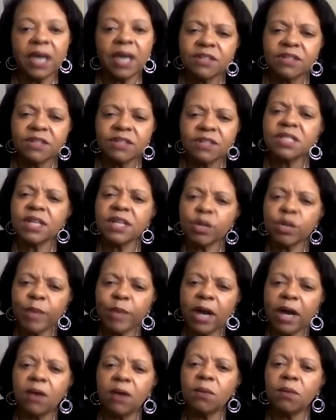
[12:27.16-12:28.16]
Yeah, just
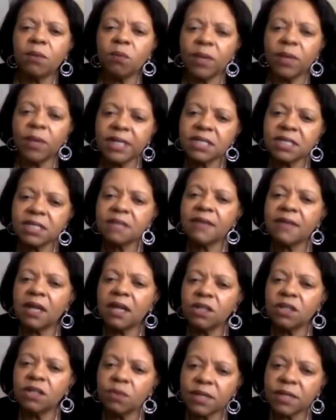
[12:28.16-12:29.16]
think about what is
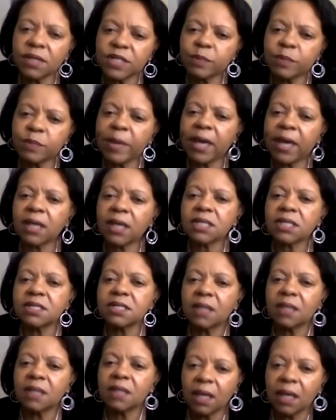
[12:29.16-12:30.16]
it that you
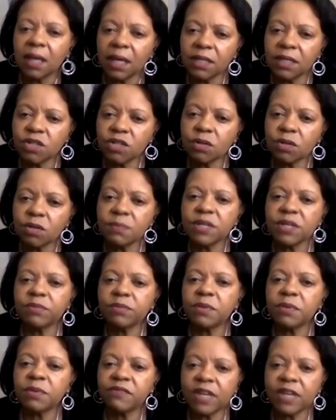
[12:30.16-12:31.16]
expect in
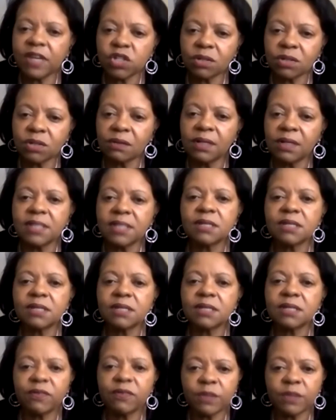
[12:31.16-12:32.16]
terms of
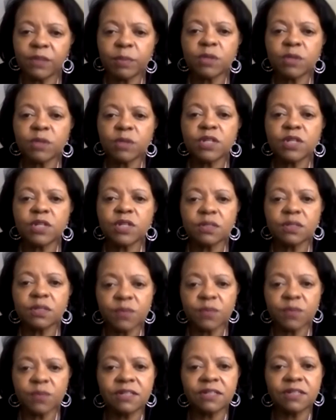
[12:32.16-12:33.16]
professionalism if the person was
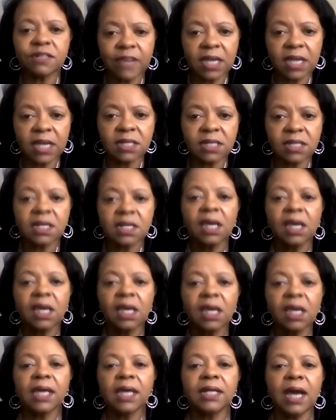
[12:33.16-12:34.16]
face-to-face,
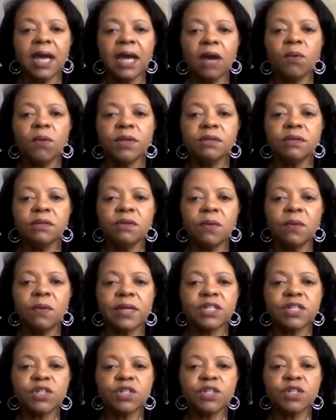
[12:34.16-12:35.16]
and how are you
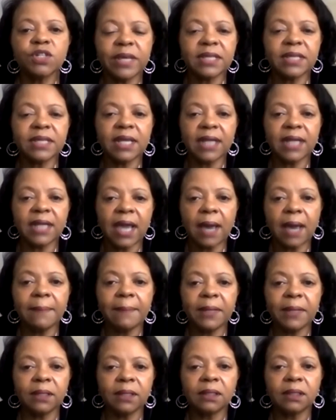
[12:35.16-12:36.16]
going to make that
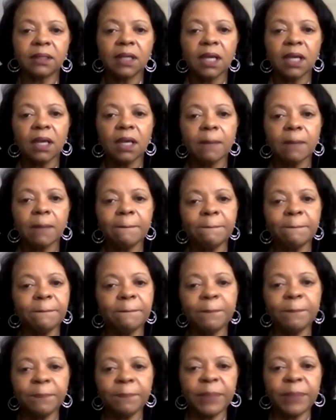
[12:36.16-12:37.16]
happen
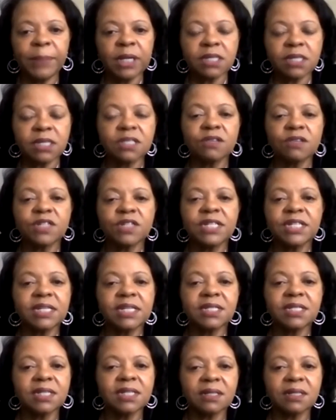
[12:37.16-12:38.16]
because
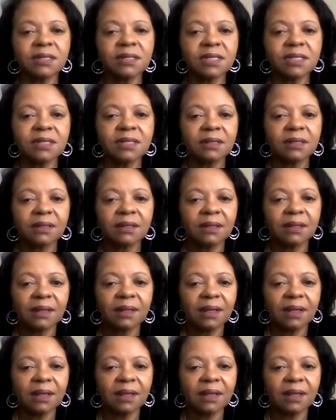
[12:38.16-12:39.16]
there's distance
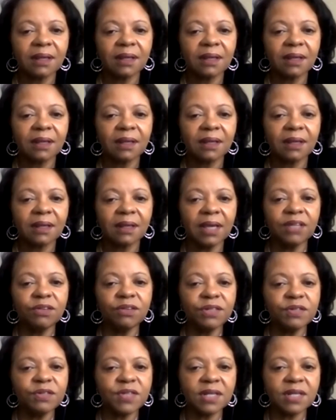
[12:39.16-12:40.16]

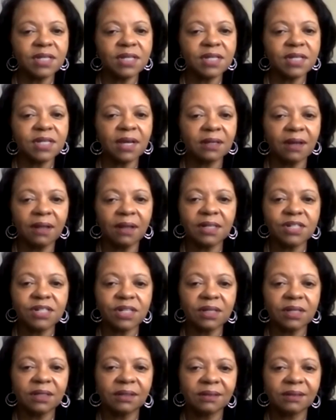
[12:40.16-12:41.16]
and you're using
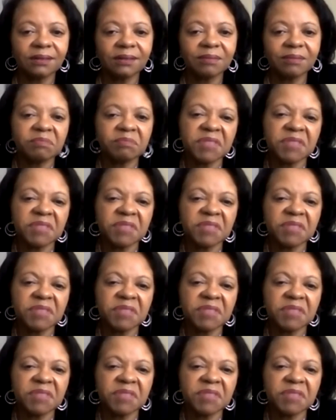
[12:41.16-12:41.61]
technology.